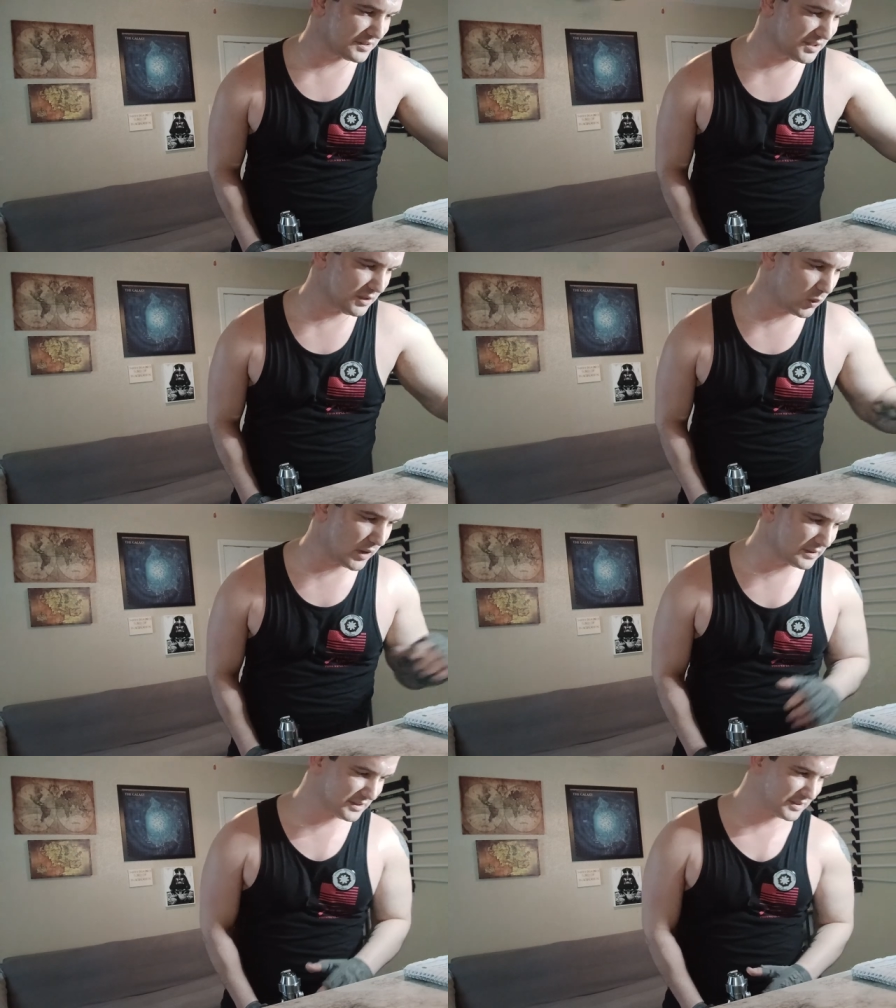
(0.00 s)

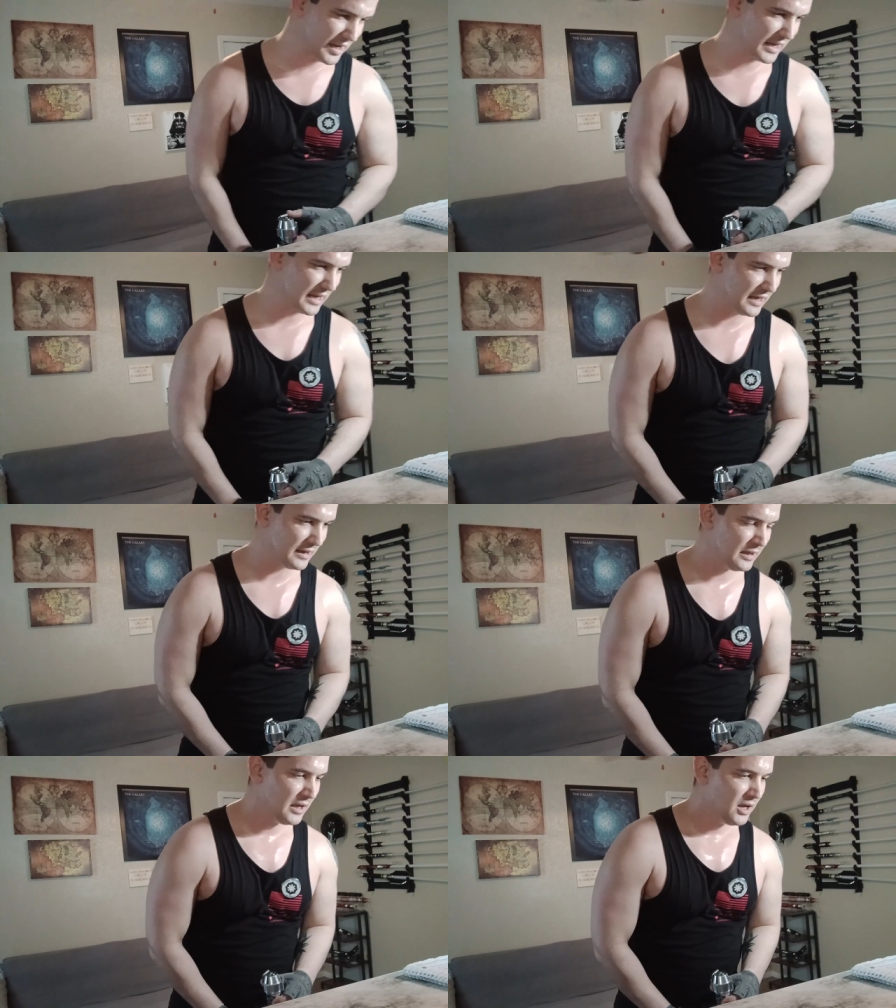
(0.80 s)
sequence.
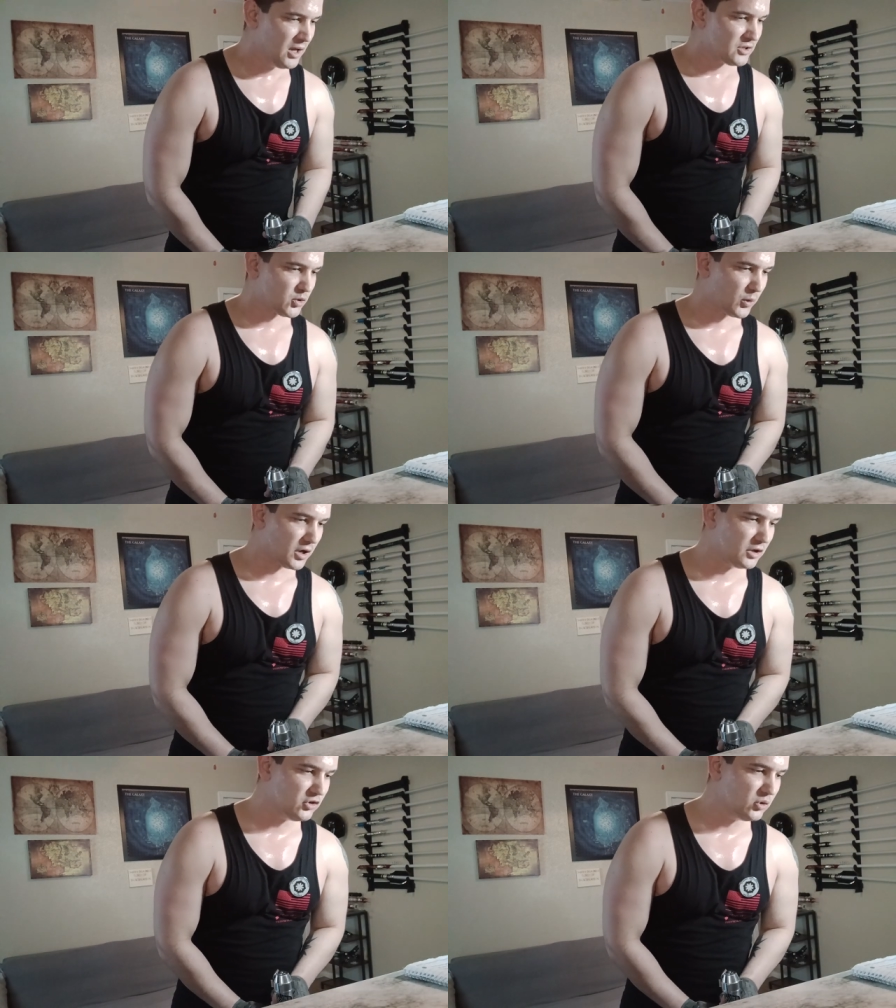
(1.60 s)
So we're
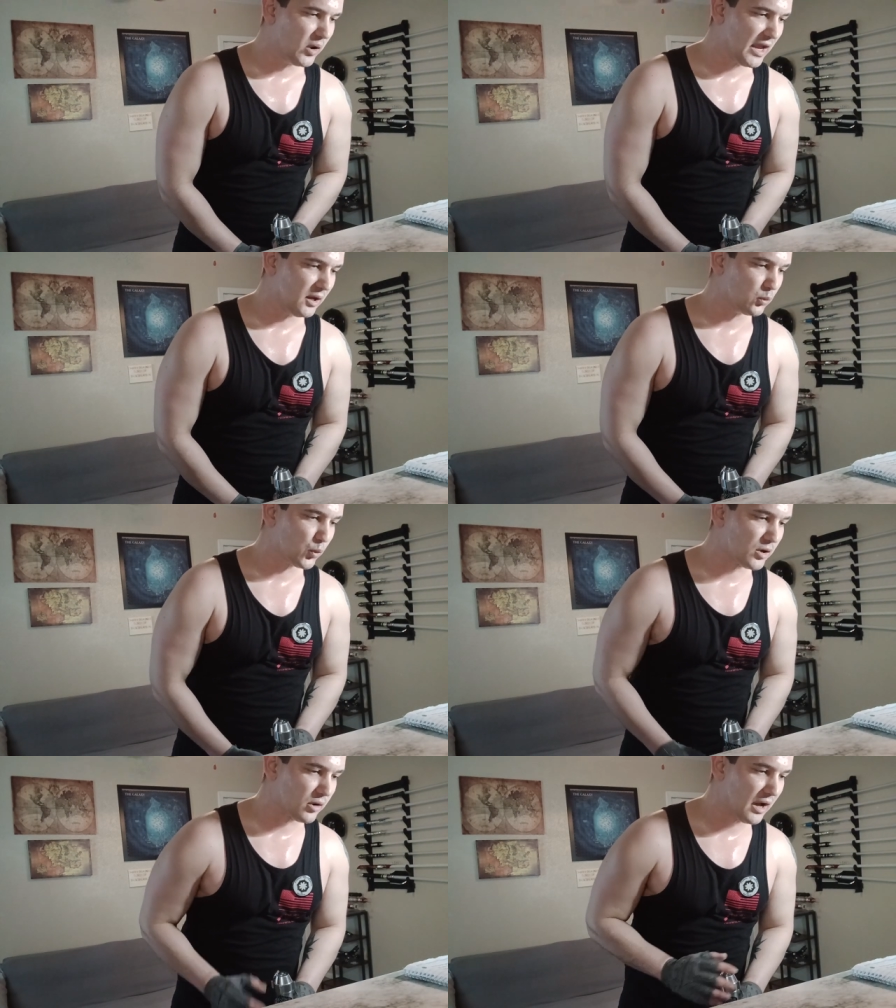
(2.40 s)
gonna do a
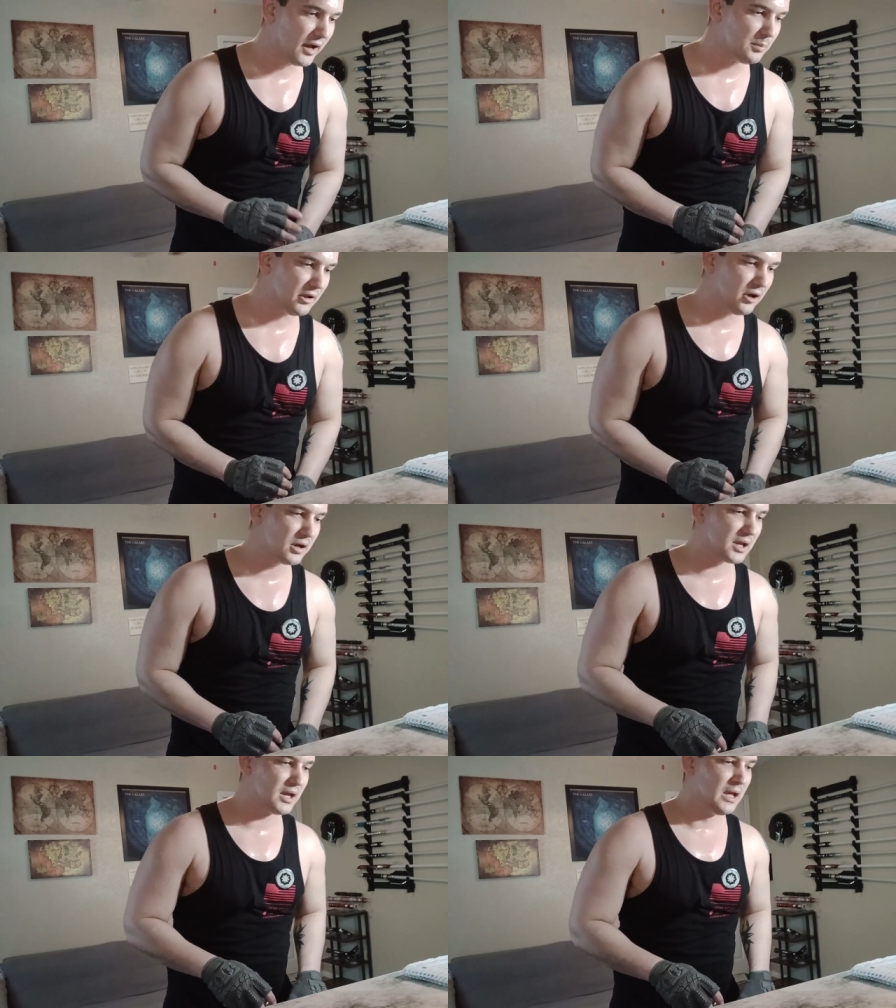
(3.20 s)
rear high
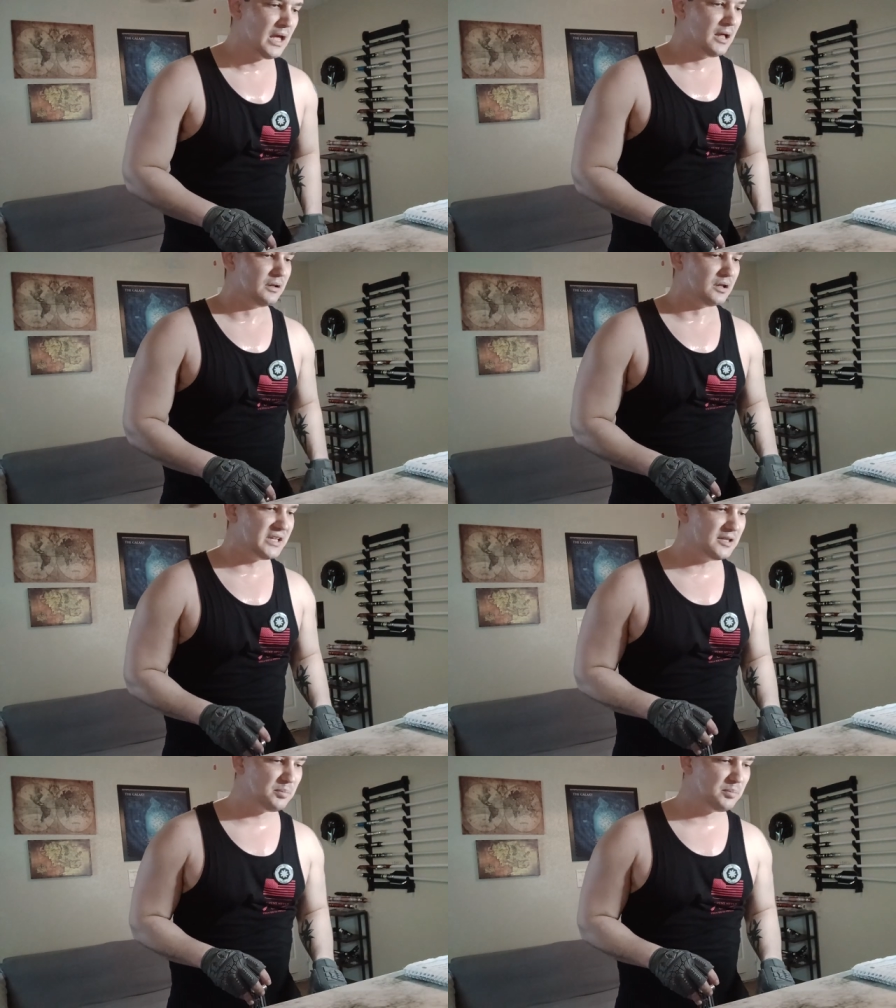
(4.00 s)
block, lead